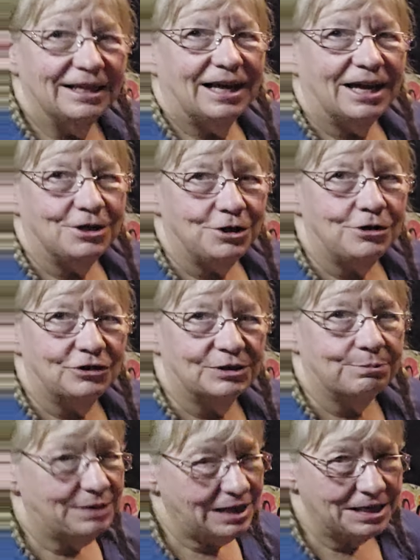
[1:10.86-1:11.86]
and use
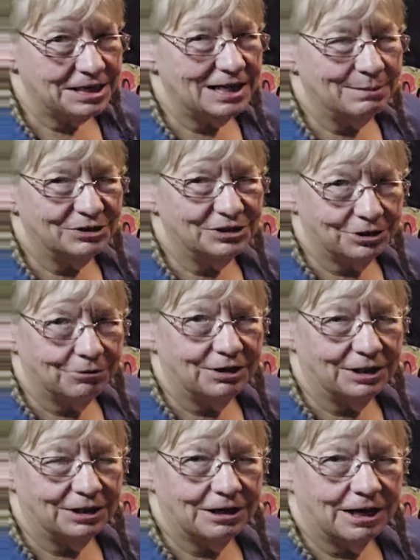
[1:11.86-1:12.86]
it many times
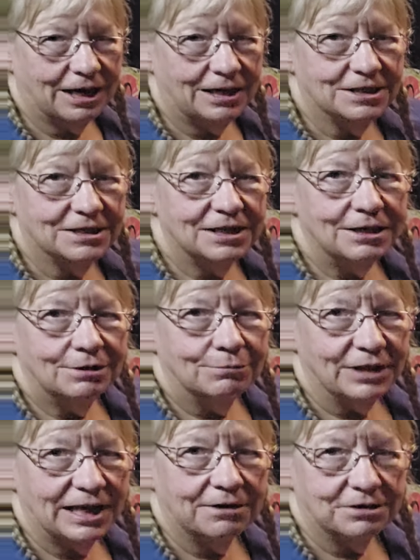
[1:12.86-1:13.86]
during the night
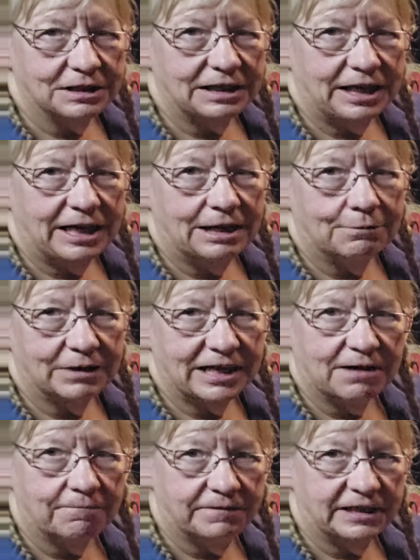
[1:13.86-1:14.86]
without delay and
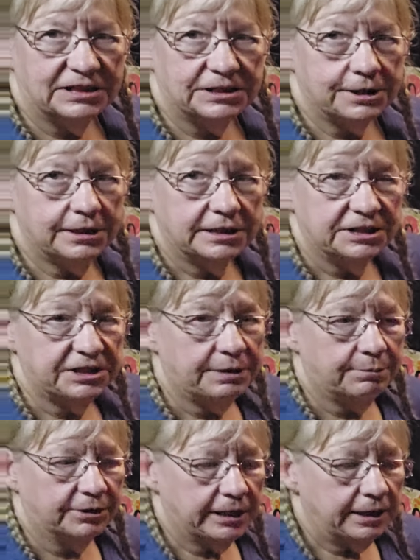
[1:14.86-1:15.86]
without fussing and
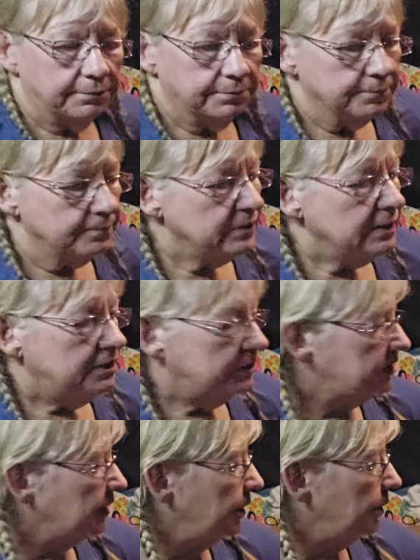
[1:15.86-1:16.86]
assembly.
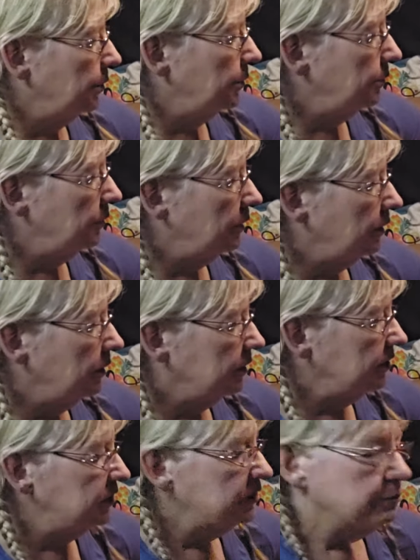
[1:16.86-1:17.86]
So
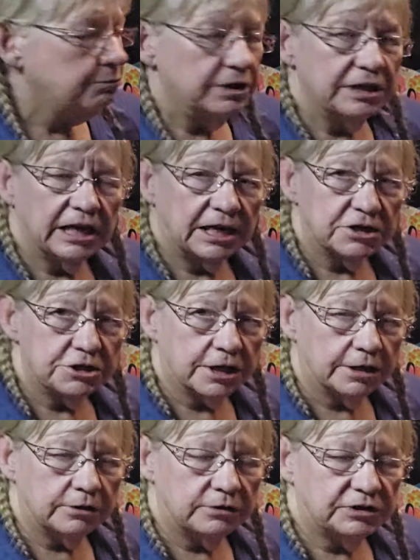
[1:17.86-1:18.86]
this is the one that I
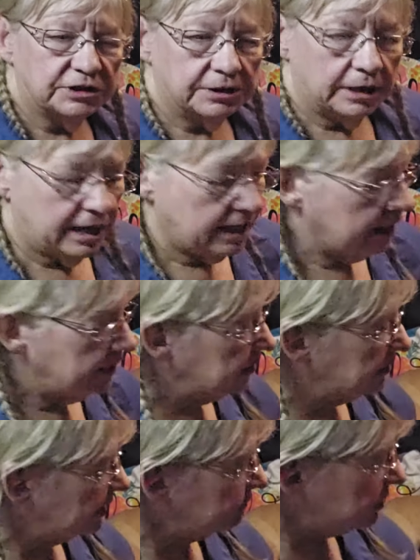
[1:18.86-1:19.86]
chose, and
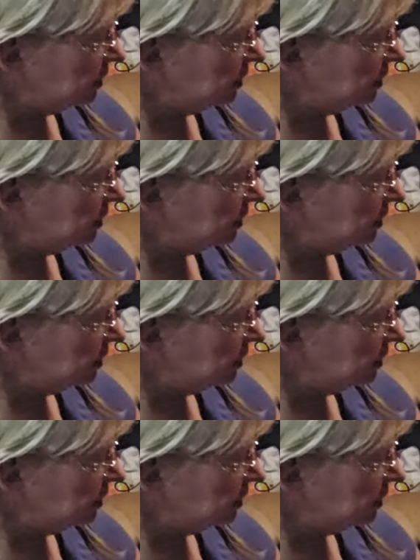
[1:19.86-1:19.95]
7